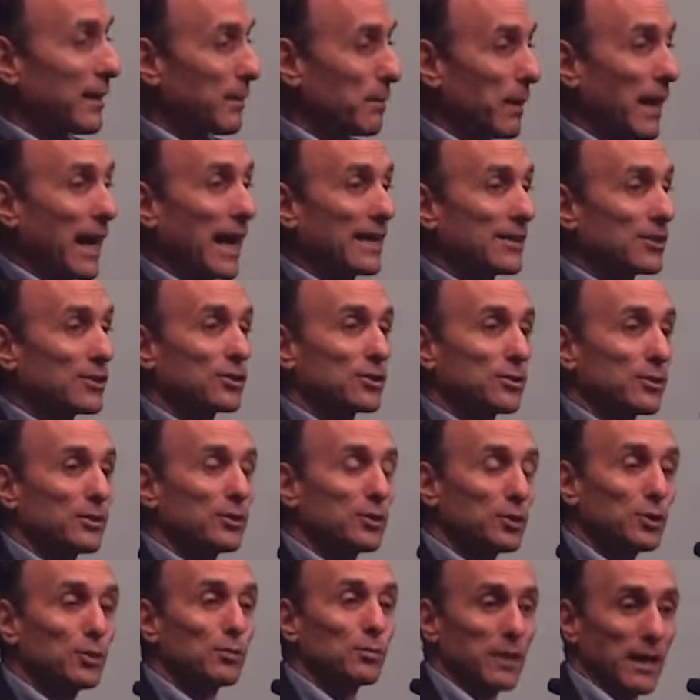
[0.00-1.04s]
a pastor,
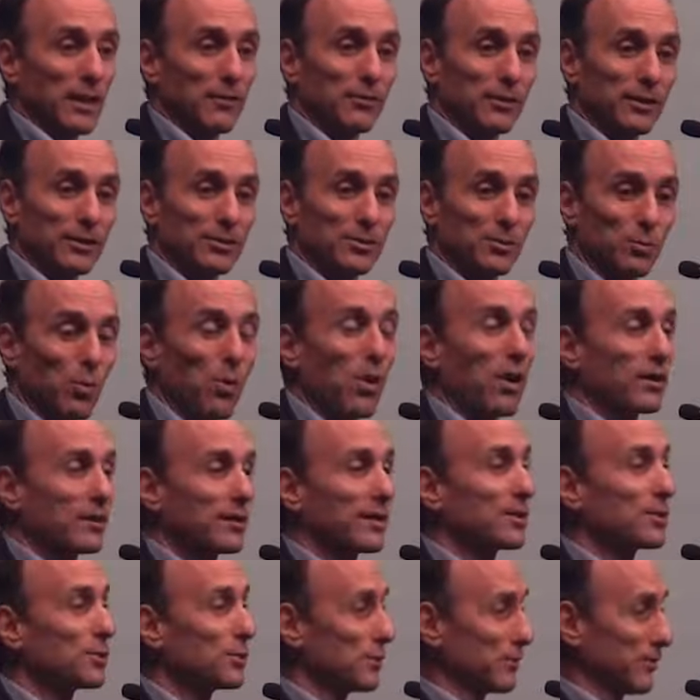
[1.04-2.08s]
and two reverends
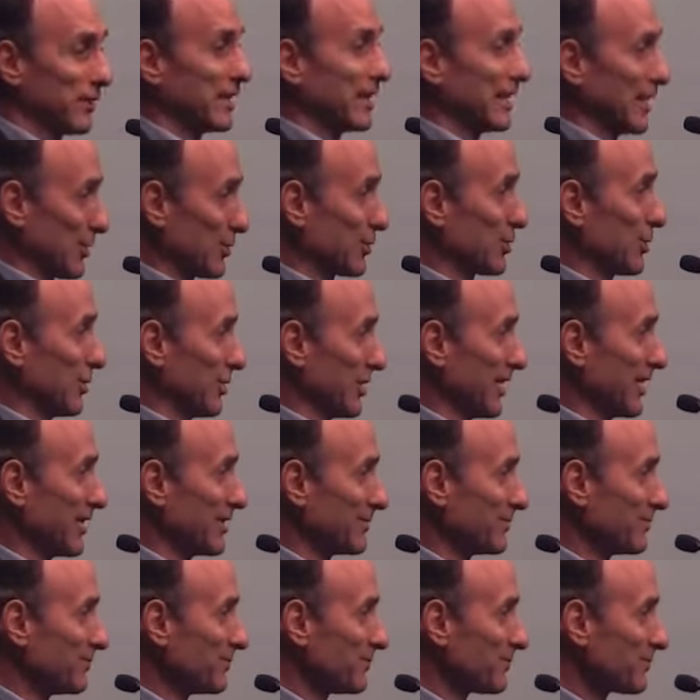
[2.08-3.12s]
walked into a video studio.
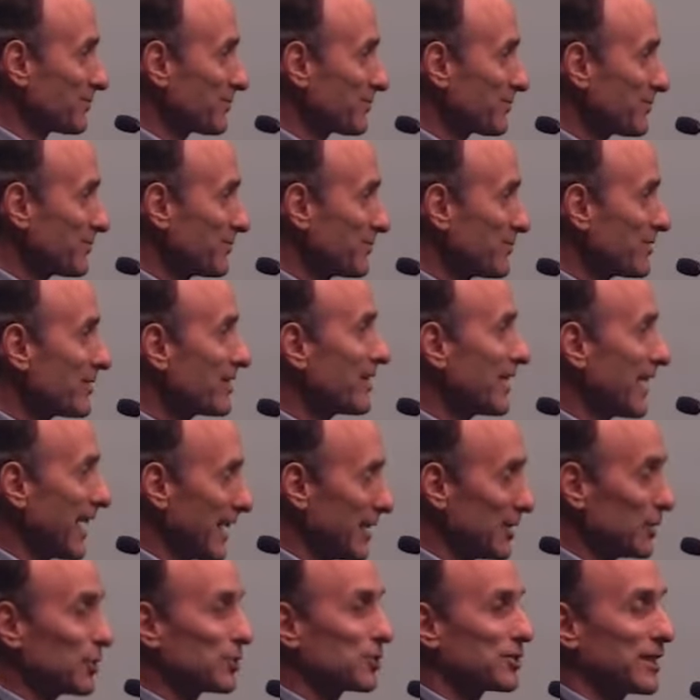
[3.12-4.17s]

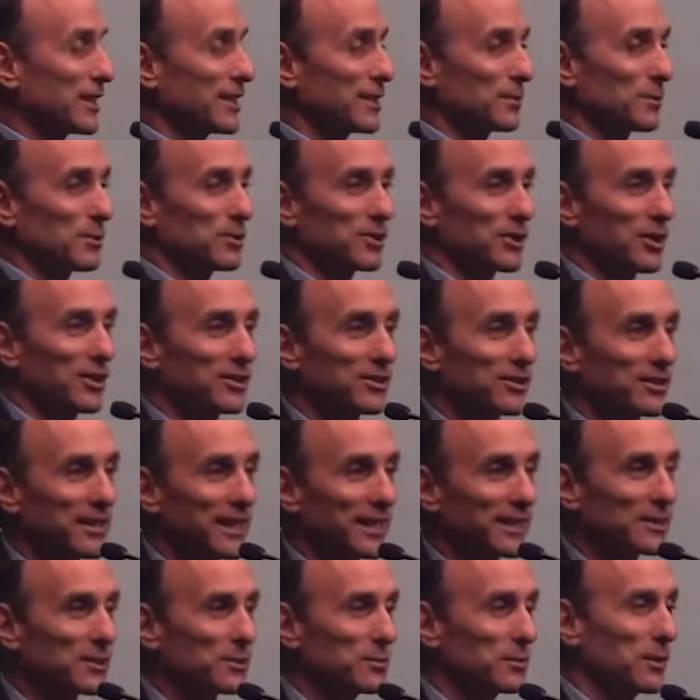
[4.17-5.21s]
And you'll see the results
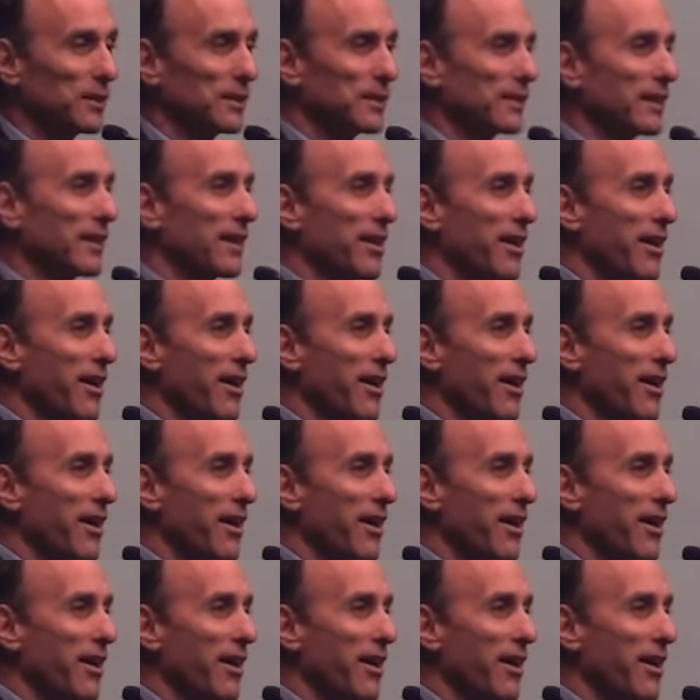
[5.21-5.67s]
next week.